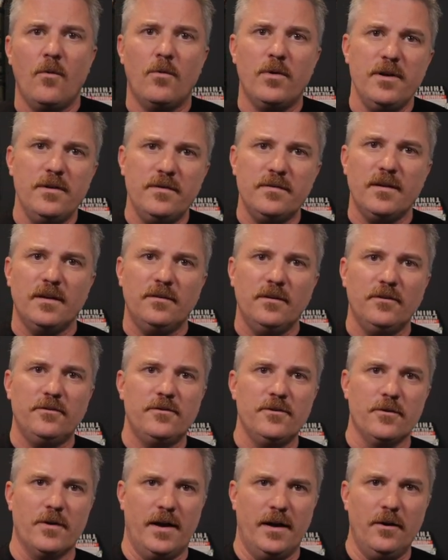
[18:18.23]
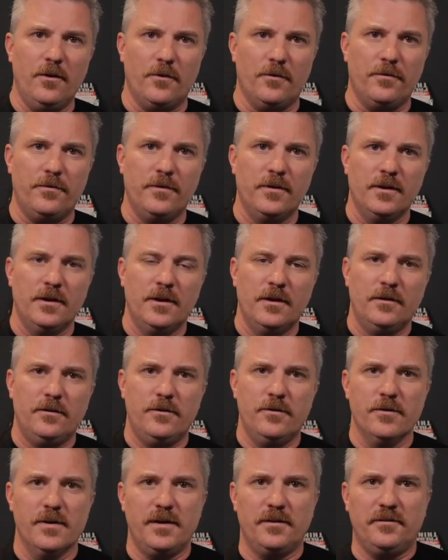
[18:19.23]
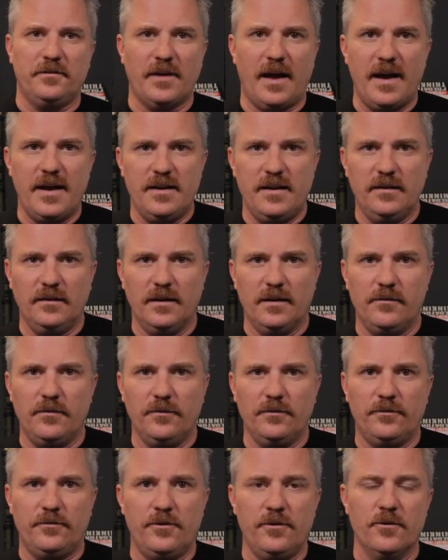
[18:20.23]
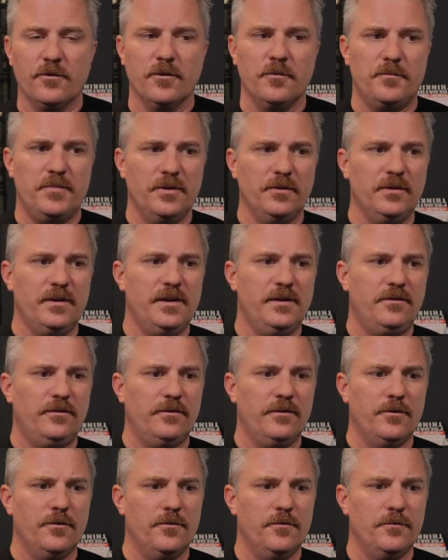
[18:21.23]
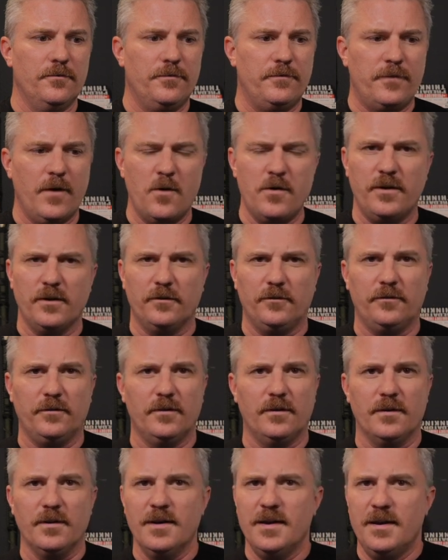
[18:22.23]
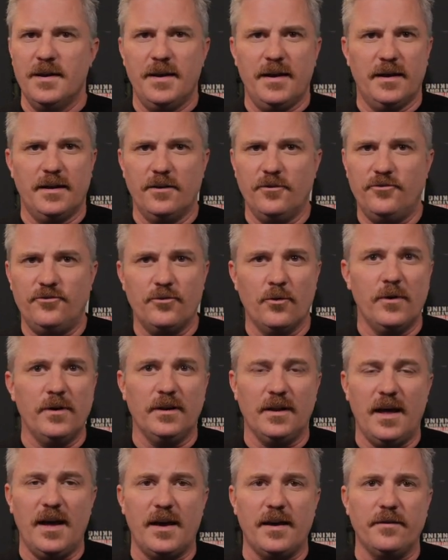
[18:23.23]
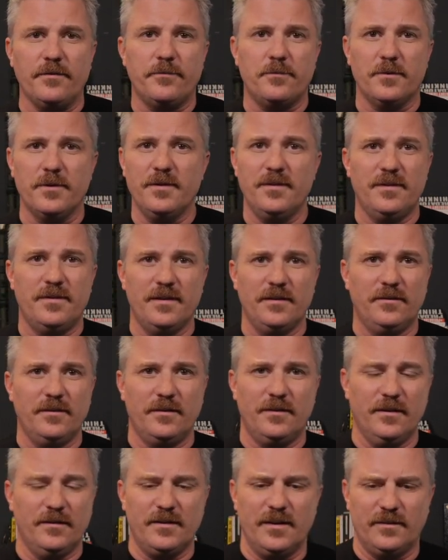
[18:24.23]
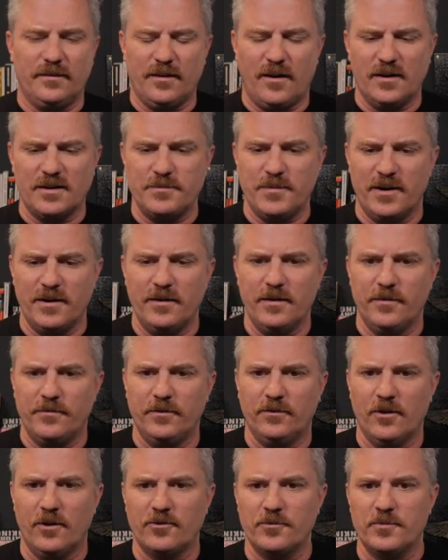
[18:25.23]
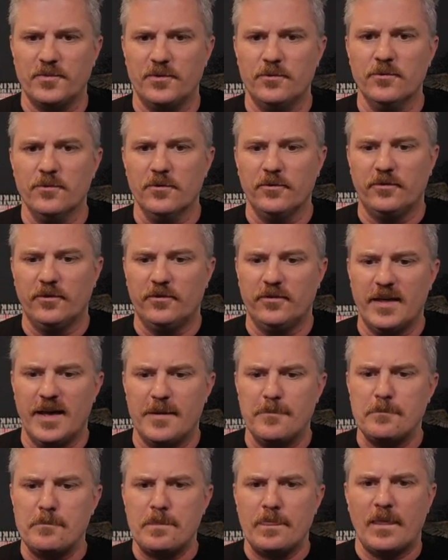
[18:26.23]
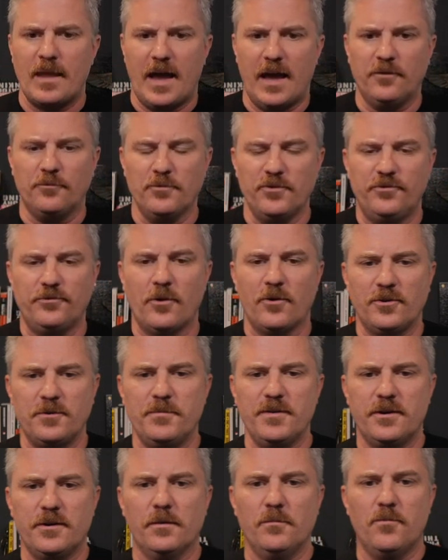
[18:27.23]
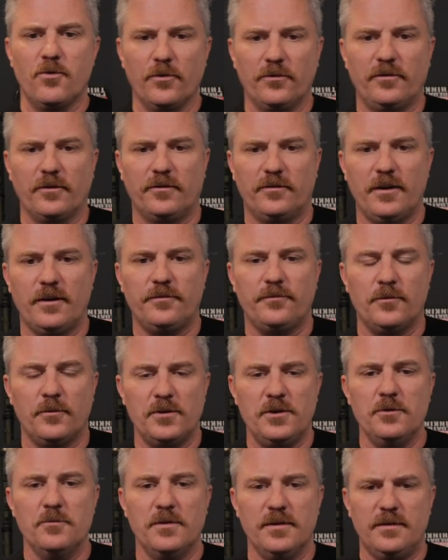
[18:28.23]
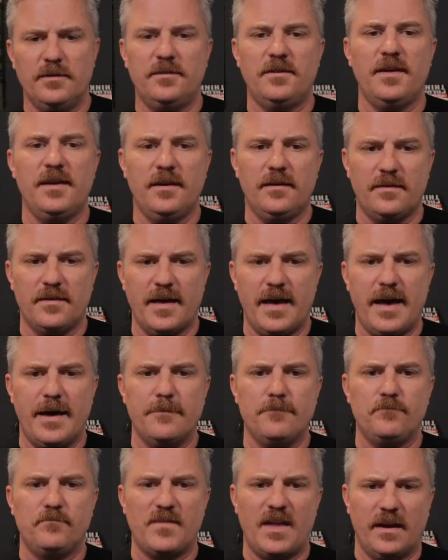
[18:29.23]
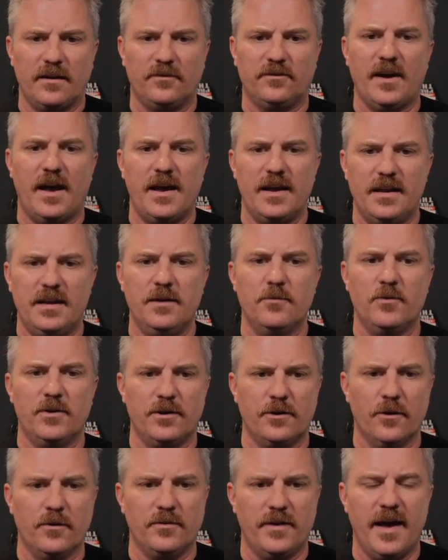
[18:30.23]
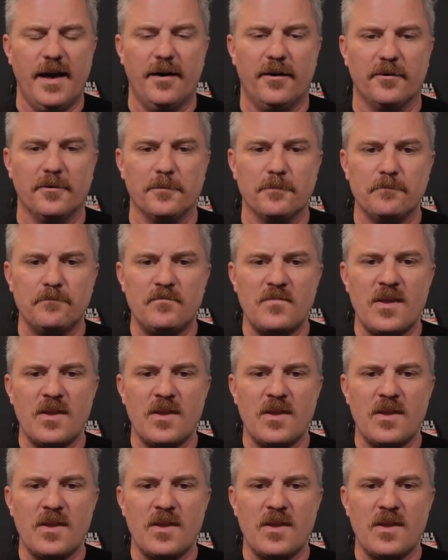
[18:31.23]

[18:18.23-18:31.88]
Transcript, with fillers: What do you think that does to your health, to your anxiety levels, to your ability to focus and and enjoy life? One of the things that doesn't get talked about enough as entrepreneurs is that as we start to become more successful, you would think that anxiety would go down.